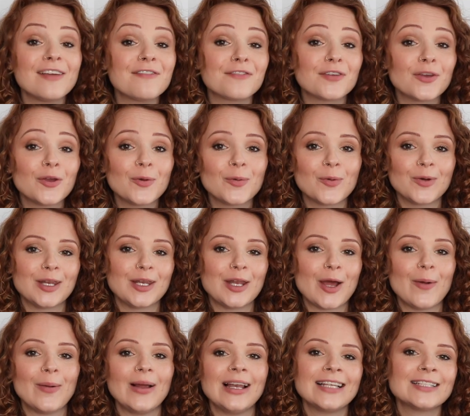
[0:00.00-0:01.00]
If you want to
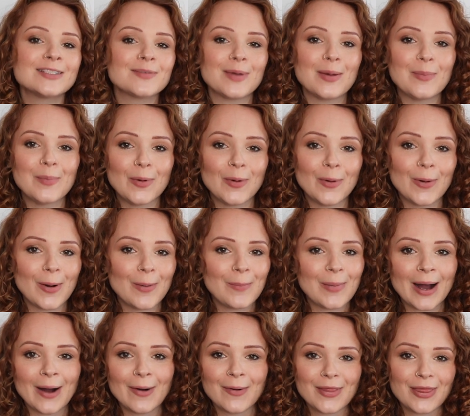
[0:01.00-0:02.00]
know a little bit more
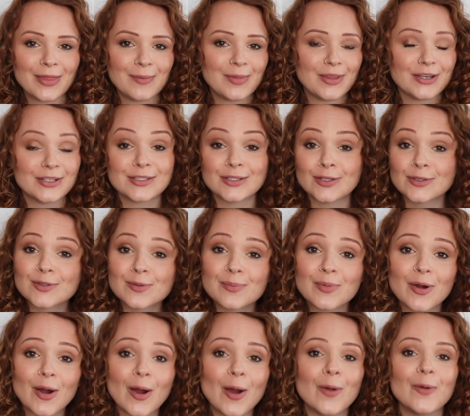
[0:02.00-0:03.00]
about the
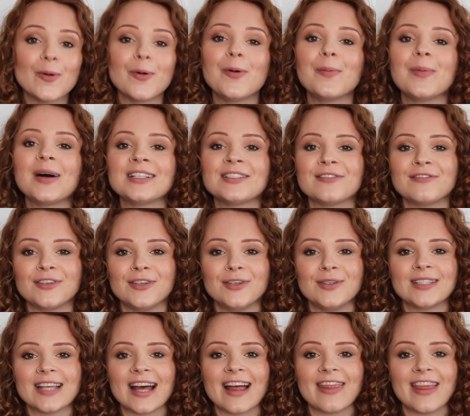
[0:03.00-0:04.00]
Snozzle Pro or my
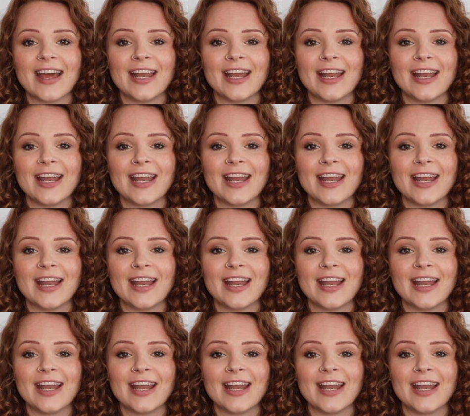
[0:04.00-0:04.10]
diffuser,